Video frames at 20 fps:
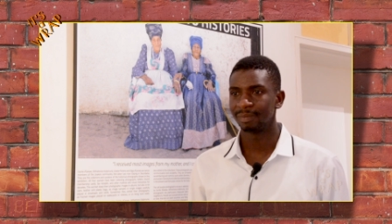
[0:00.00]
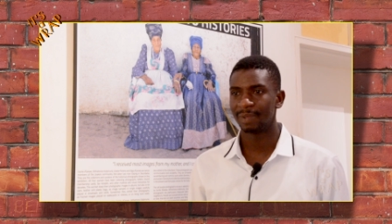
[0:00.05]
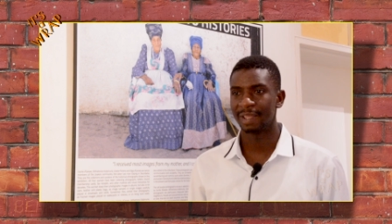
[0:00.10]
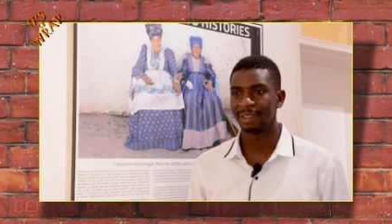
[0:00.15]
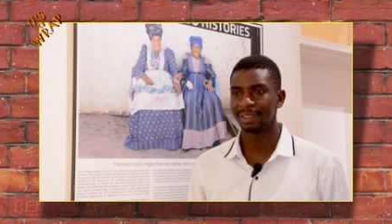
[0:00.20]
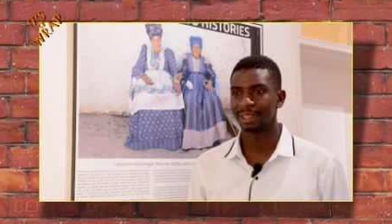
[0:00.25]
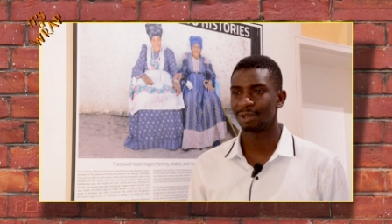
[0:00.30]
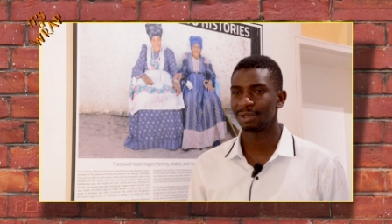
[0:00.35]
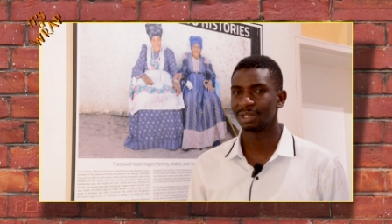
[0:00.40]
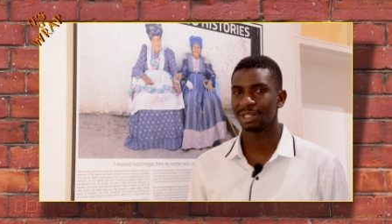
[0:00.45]

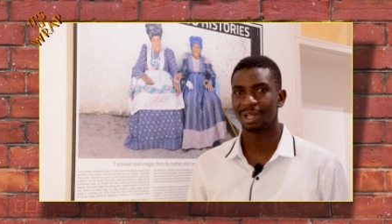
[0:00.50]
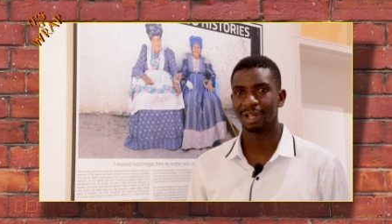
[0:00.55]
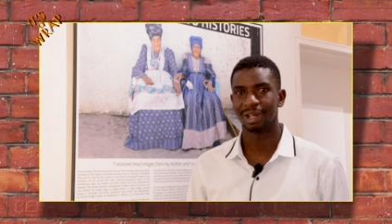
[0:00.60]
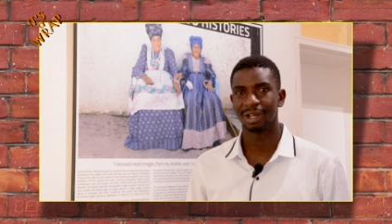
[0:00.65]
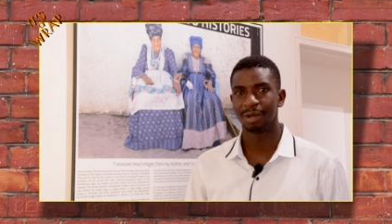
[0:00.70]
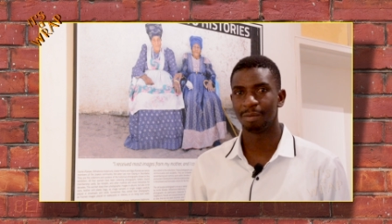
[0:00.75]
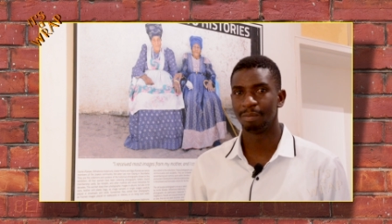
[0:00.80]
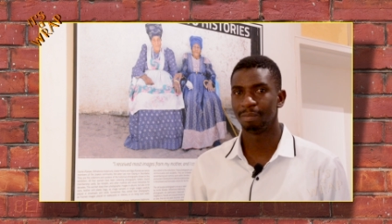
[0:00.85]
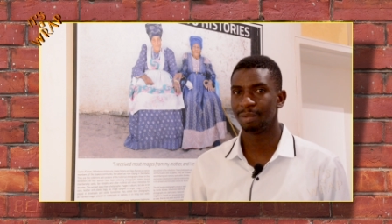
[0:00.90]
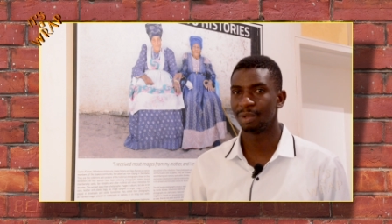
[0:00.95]
And that was a
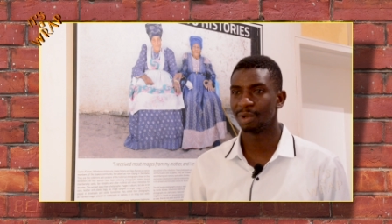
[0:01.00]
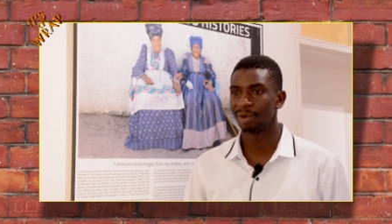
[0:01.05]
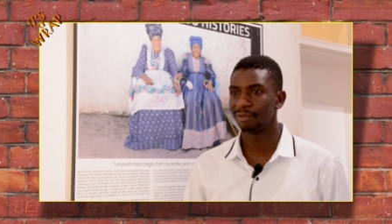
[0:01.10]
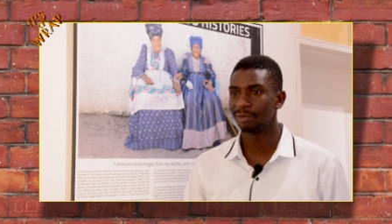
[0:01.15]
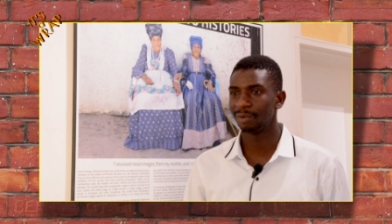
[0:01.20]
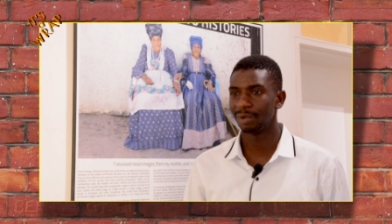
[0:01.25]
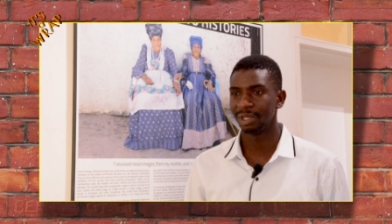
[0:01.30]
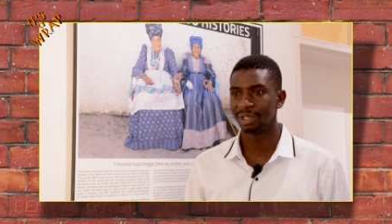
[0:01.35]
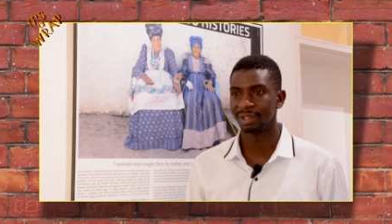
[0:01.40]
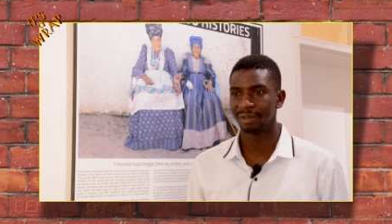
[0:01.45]

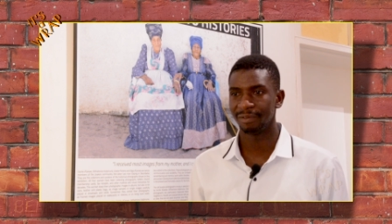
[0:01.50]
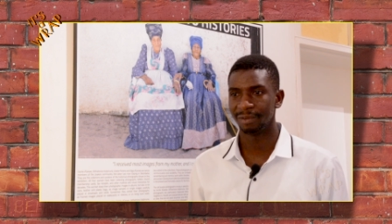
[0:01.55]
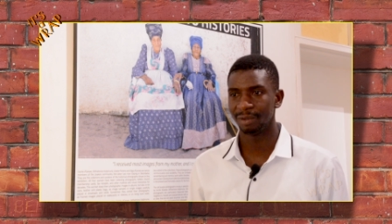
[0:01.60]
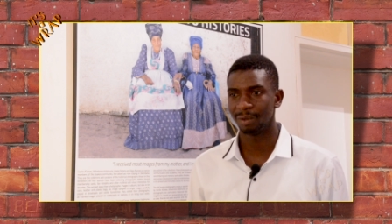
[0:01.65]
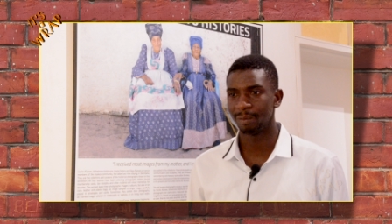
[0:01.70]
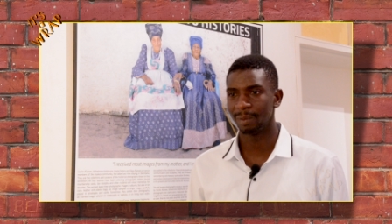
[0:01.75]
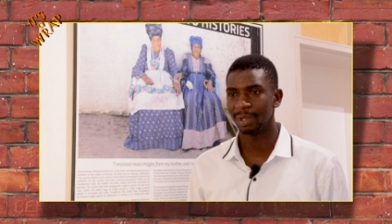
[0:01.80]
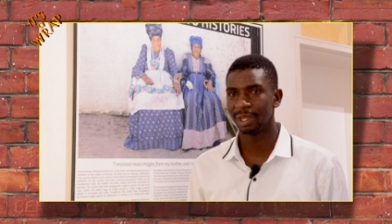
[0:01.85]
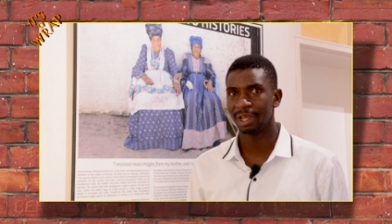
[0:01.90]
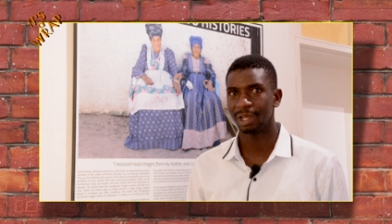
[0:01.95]
beautiful interview
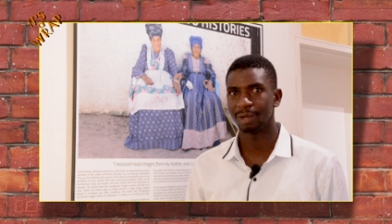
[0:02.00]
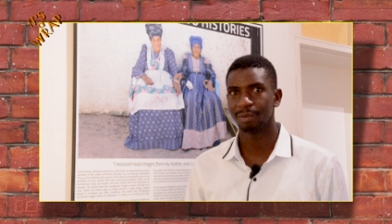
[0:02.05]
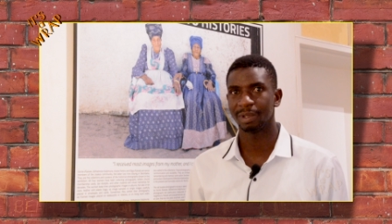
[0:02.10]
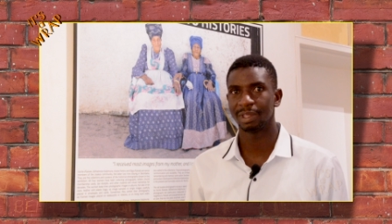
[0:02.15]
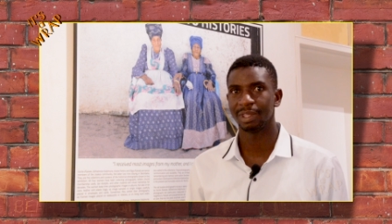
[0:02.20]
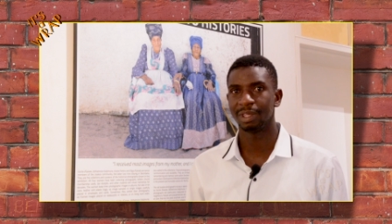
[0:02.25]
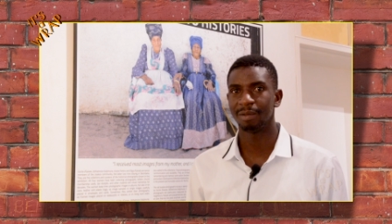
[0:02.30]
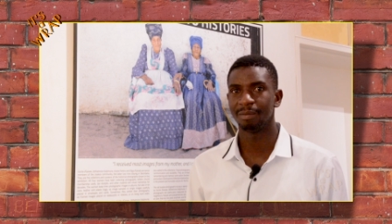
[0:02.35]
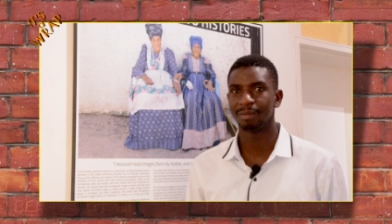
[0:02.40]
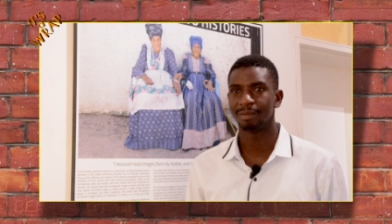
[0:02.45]
we had
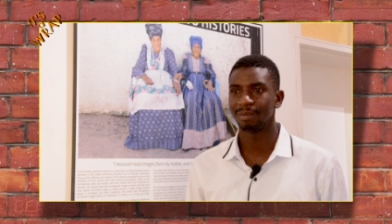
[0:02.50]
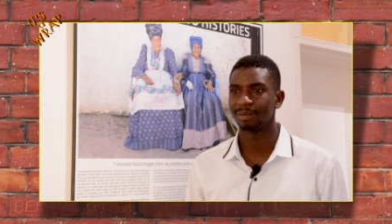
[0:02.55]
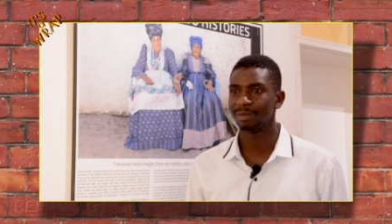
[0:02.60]
with him.